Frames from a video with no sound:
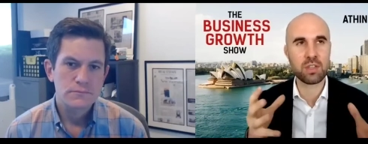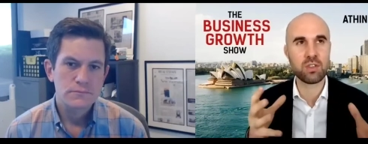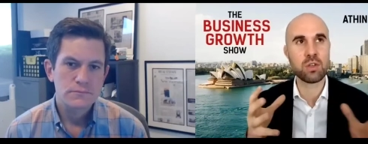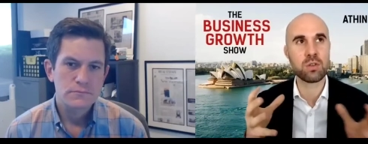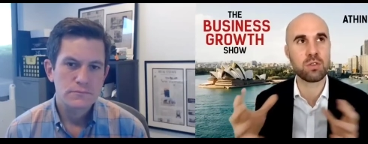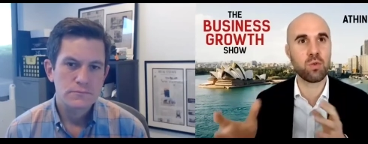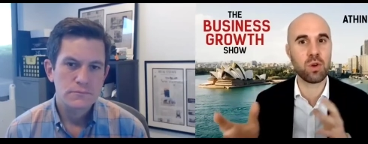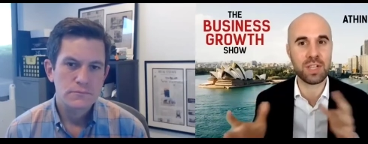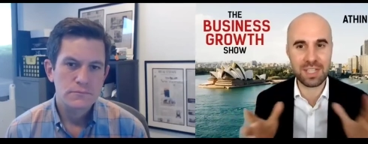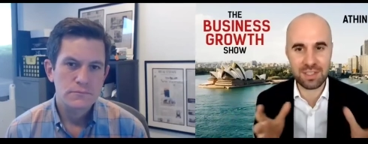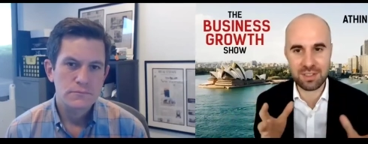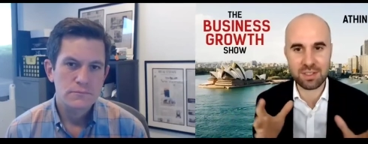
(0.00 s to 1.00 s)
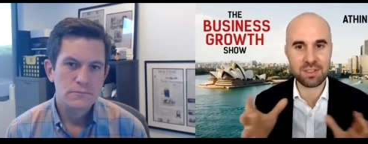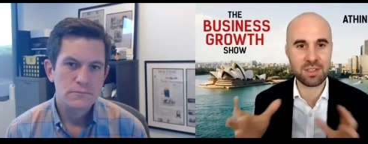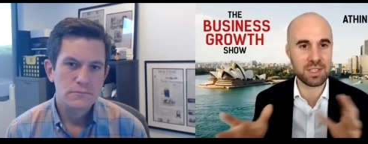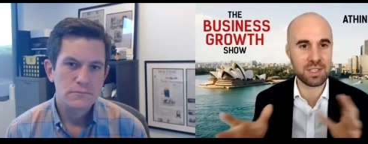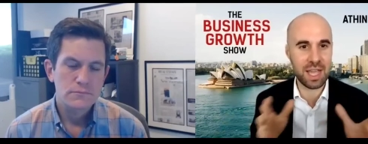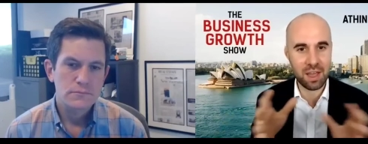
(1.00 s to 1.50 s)
Speaker 1: in terms of what
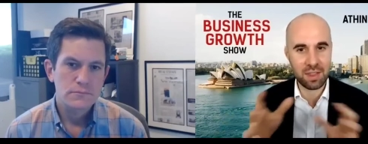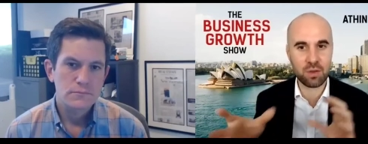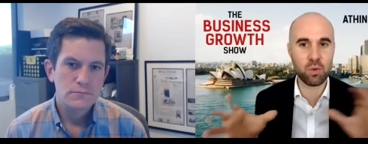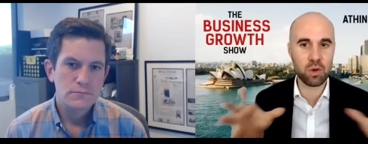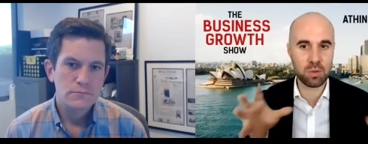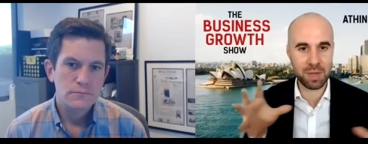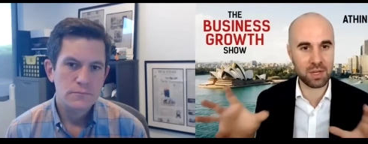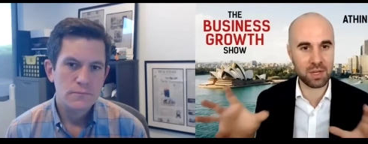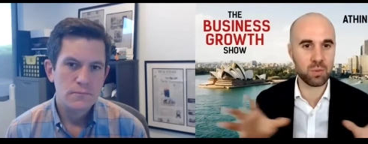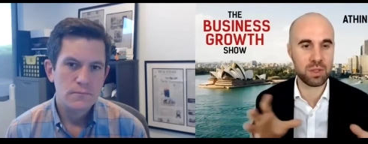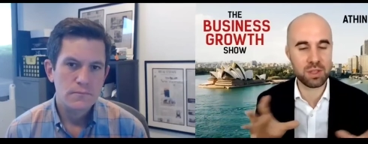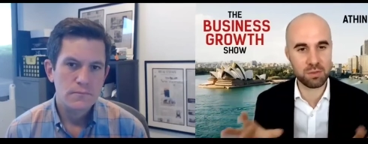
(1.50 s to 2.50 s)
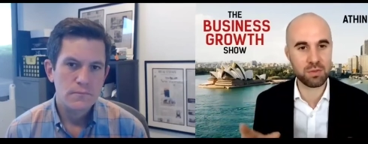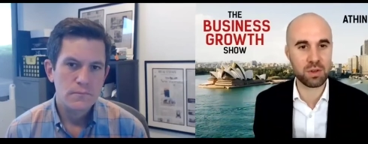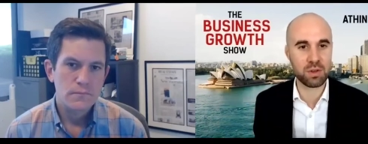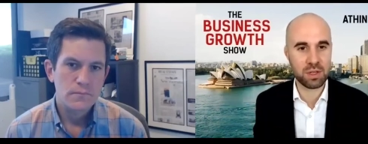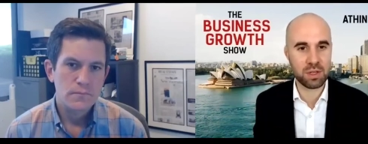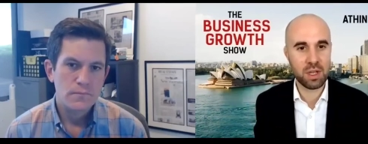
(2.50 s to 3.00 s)
instances and how they're automated with
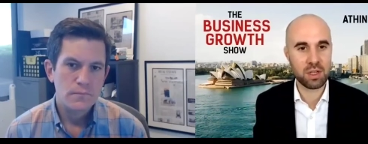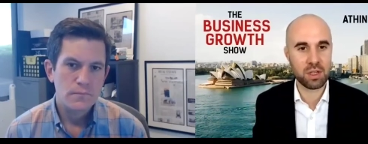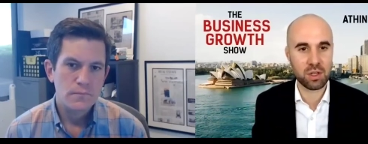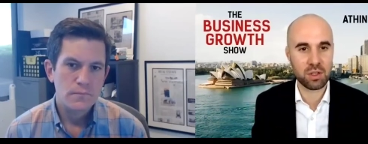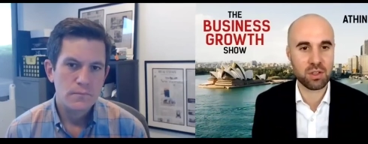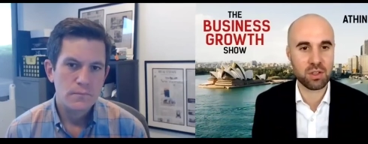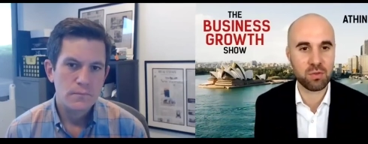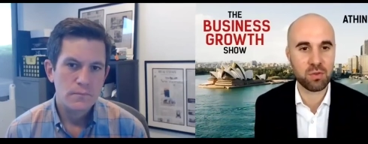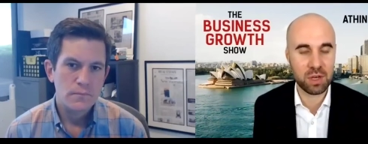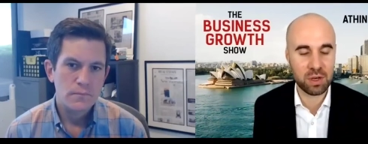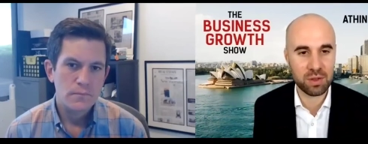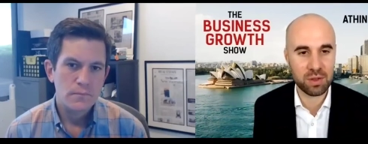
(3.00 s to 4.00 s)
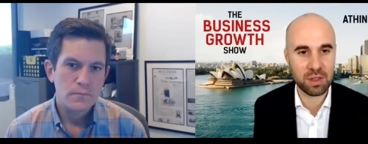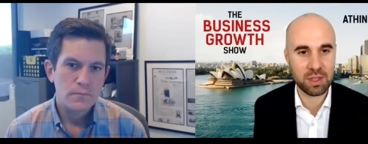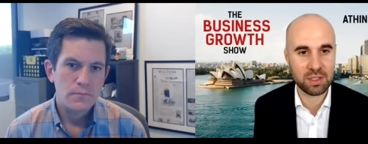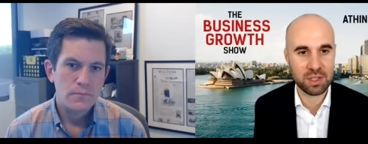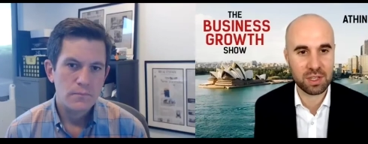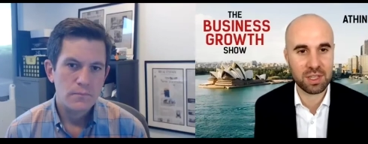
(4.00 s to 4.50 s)
different, you know, software and, and
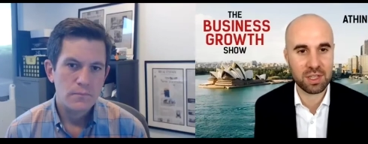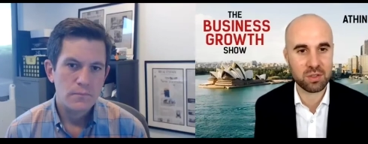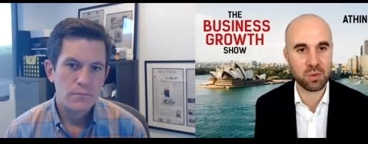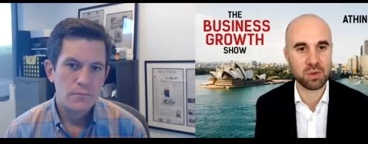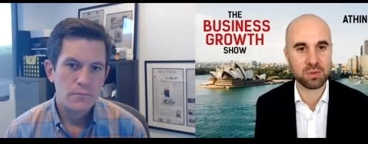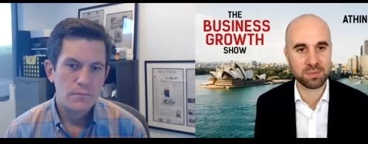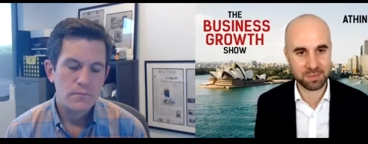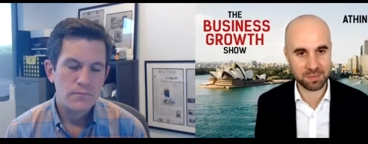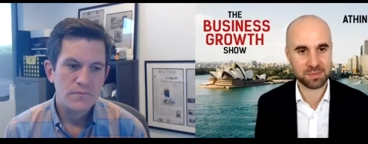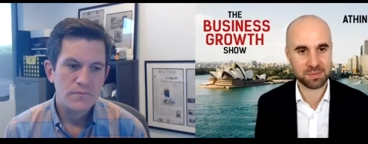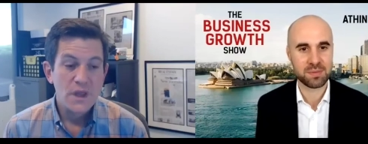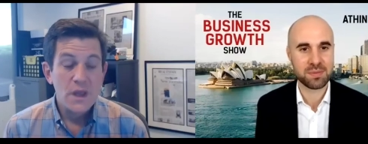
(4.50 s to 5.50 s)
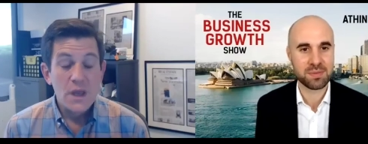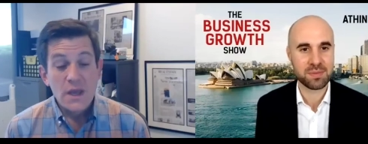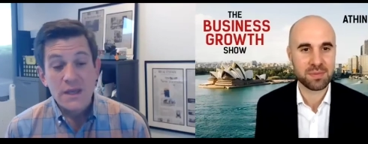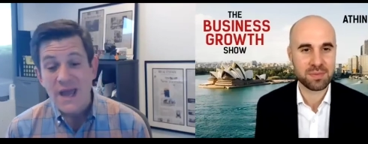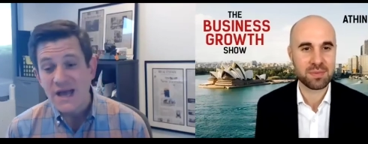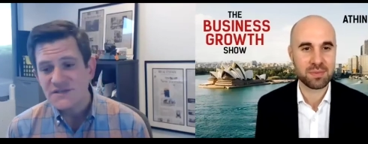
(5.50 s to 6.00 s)
things like that as well.
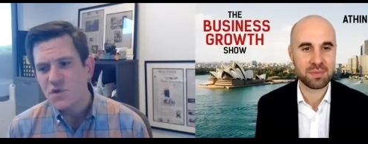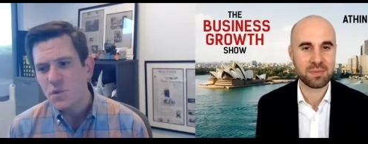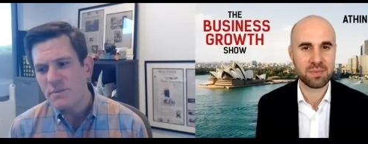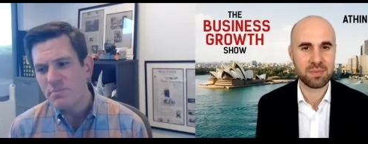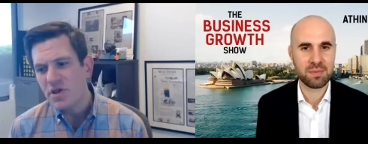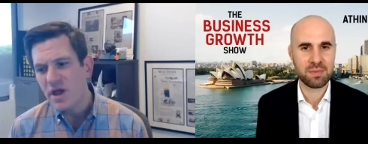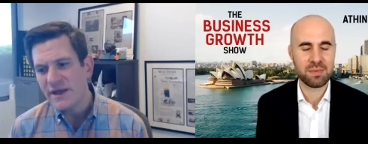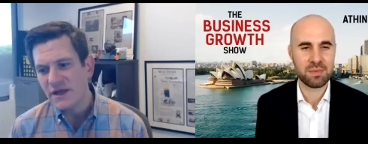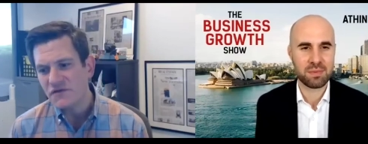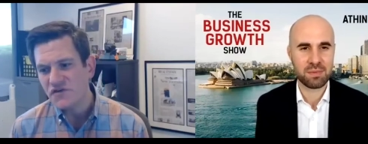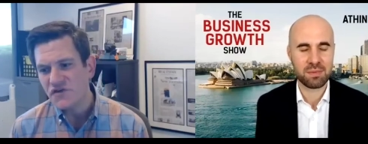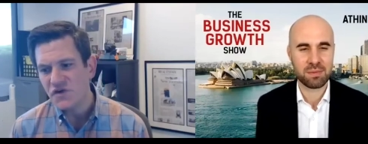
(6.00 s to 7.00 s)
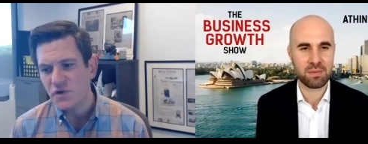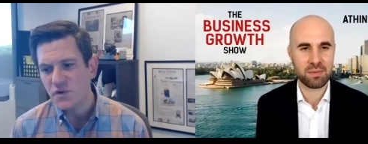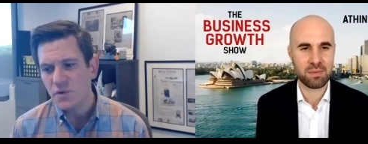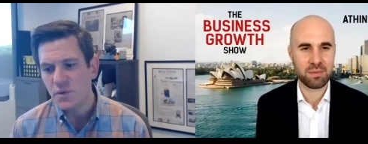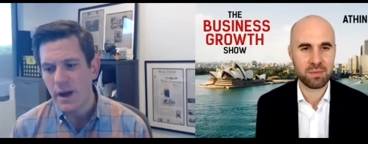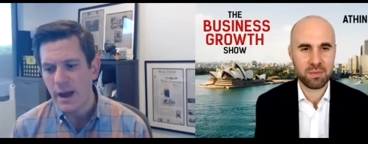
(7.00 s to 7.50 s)
Speaker 2: Yeah, so we plug
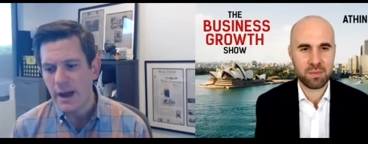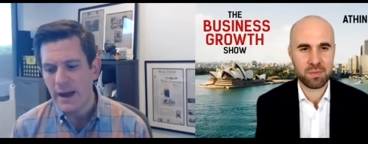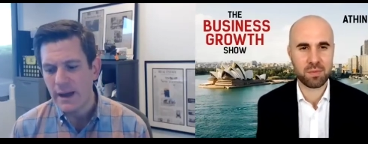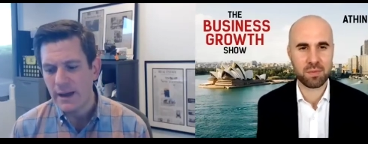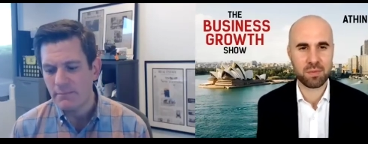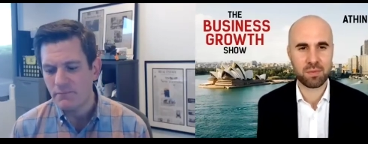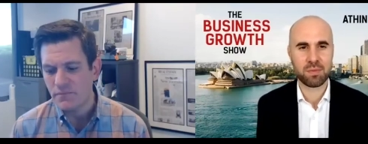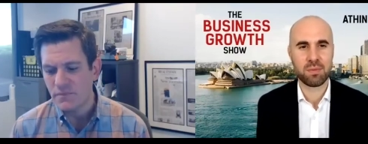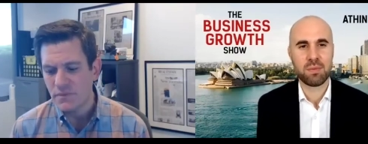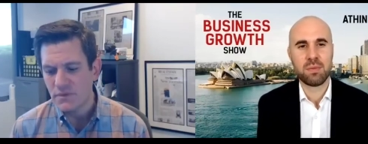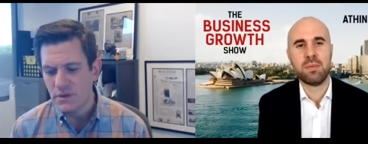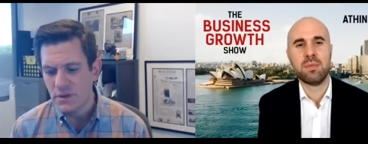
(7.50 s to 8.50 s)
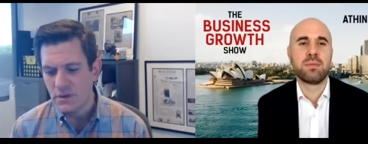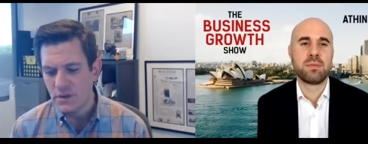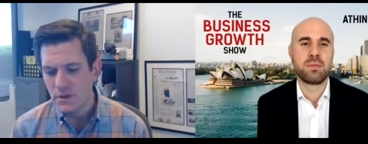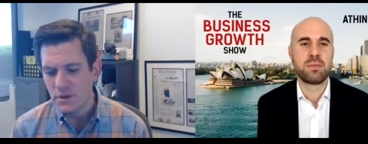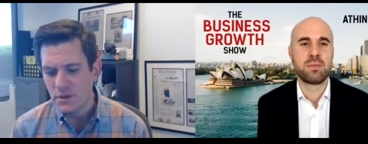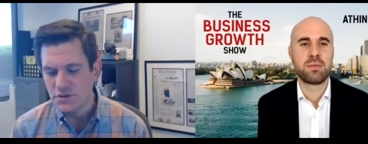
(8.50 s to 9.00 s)
into um,
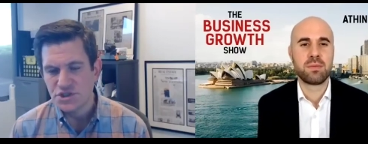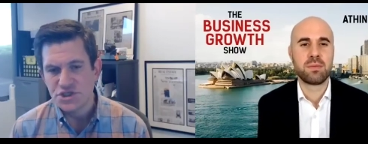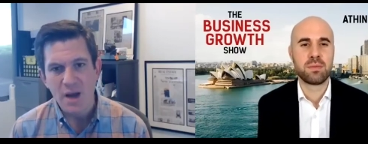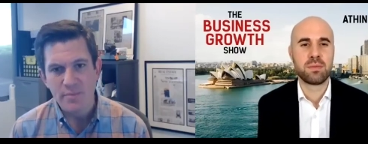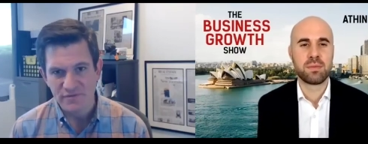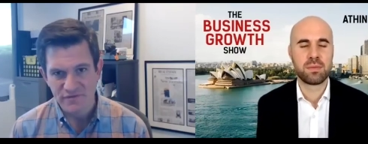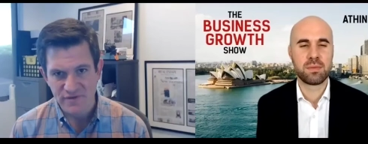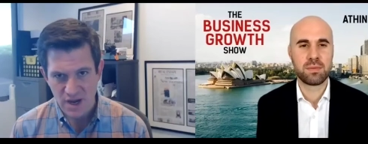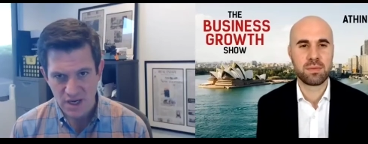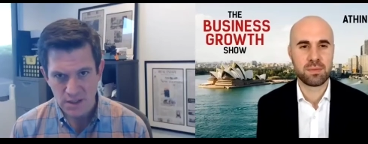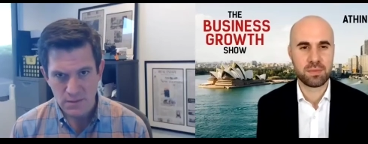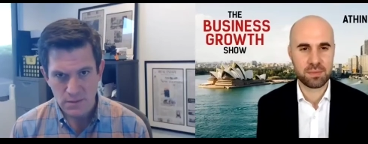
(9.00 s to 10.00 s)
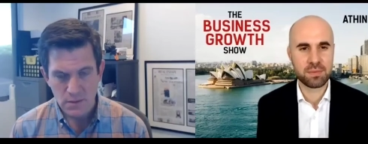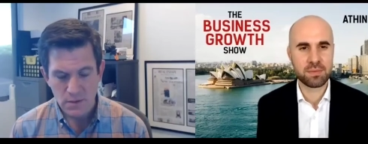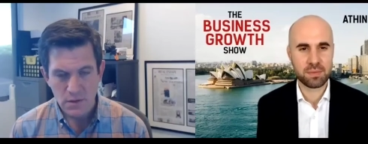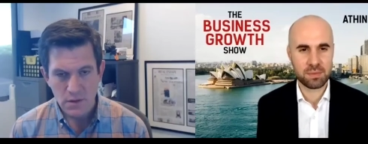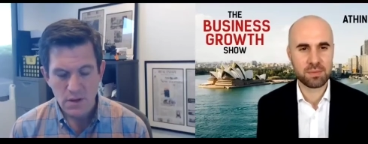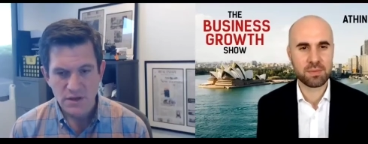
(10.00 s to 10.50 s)
Shopify
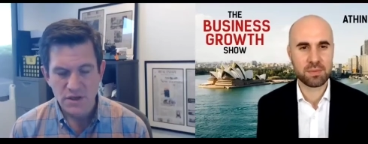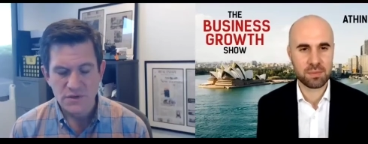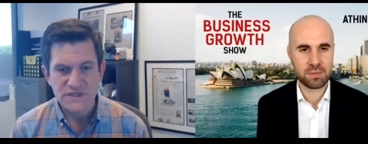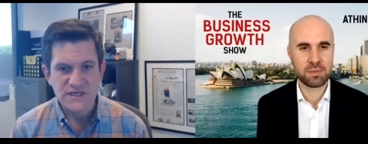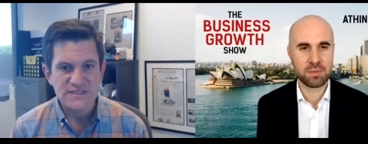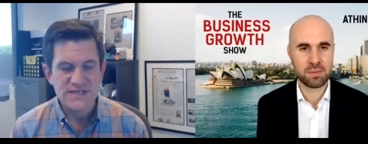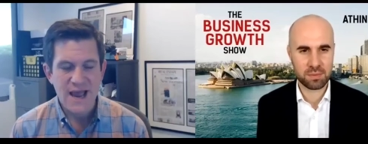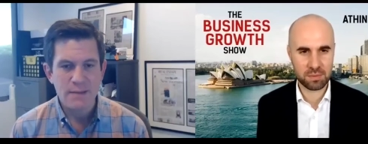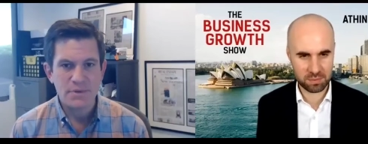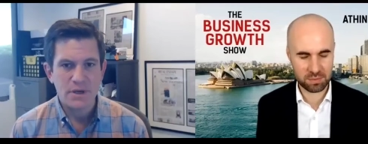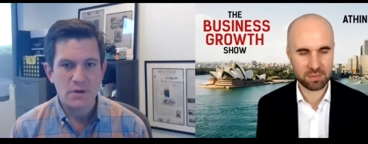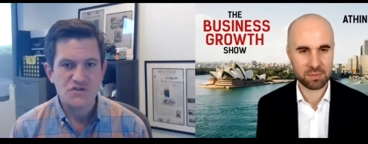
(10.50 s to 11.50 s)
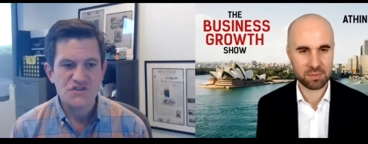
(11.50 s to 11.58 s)
using Zapier.